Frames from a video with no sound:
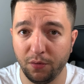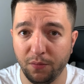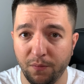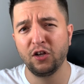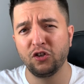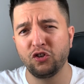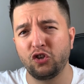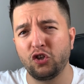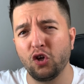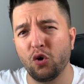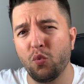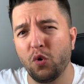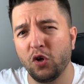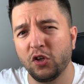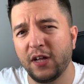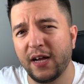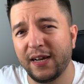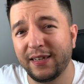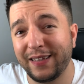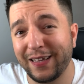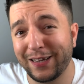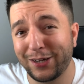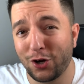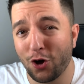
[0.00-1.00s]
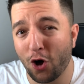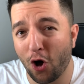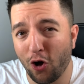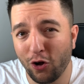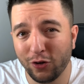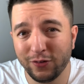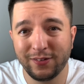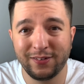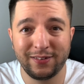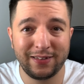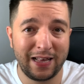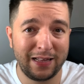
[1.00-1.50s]
So what are the
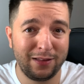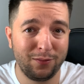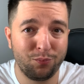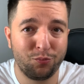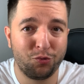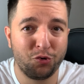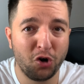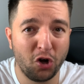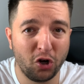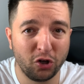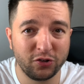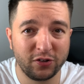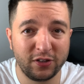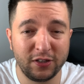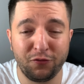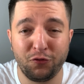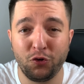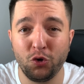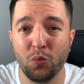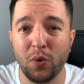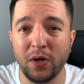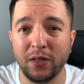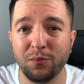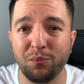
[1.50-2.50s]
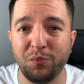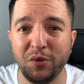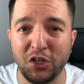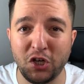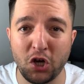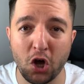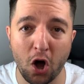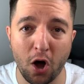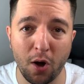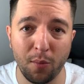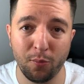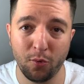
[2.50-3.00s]
cons and pros if you want to
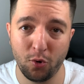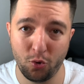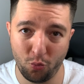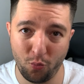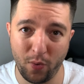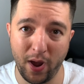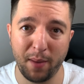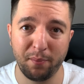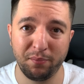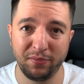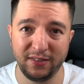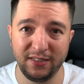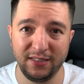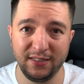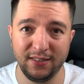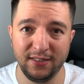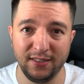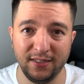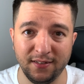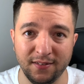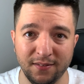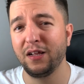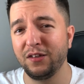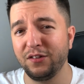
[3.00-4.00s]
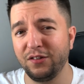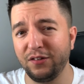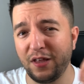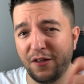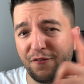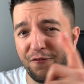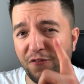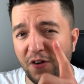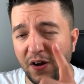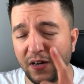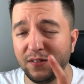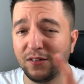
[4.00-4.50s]
become Web DeDe? The
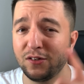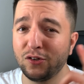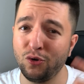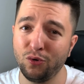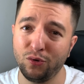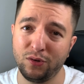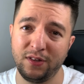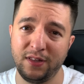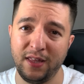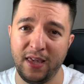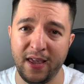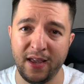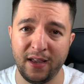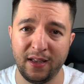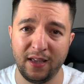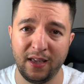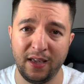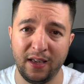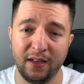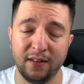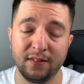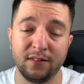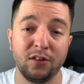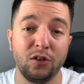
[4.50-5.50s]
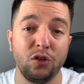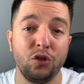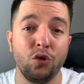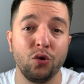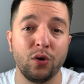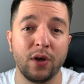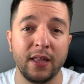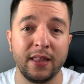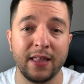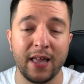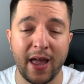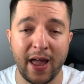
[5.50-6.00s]
first good thing is you
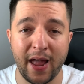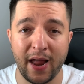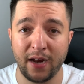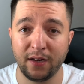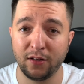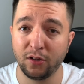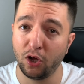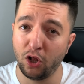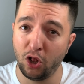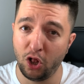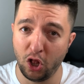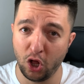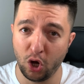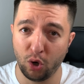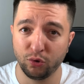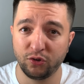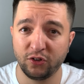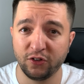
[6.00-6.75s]
can earn loads